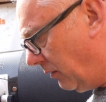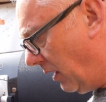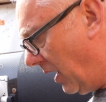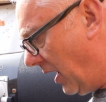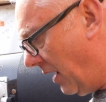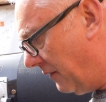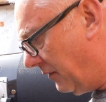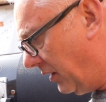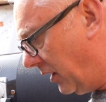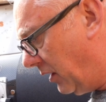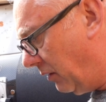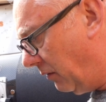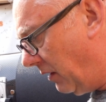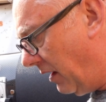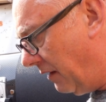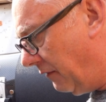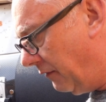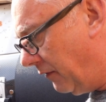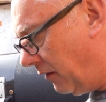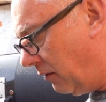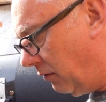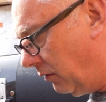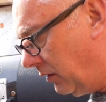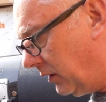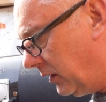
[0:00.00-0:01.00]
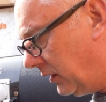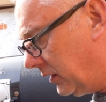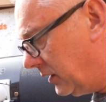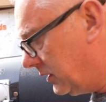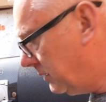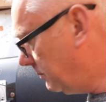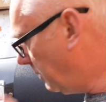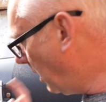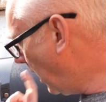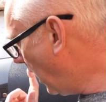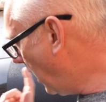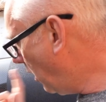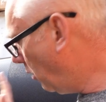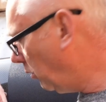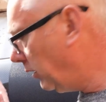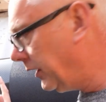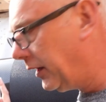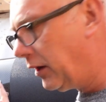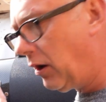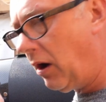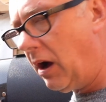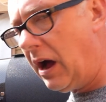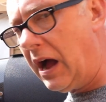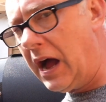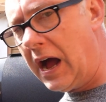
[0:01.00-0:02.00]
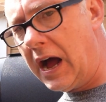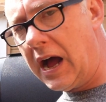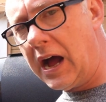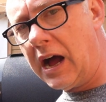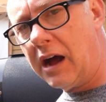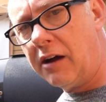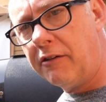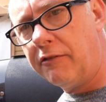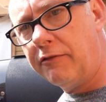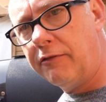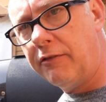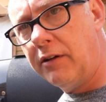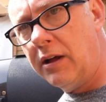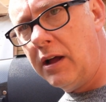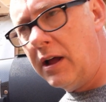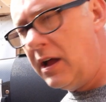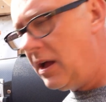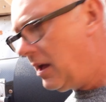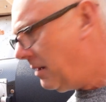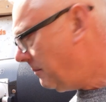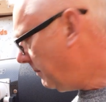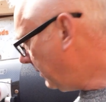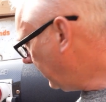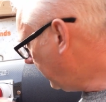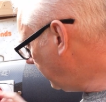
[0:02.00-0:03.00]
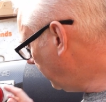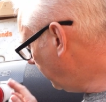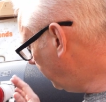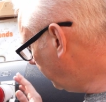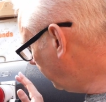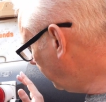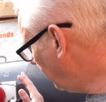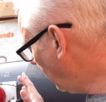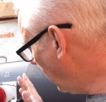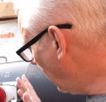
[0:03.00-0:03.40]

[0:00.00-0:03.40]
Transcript: have a correct focus, but I only got half because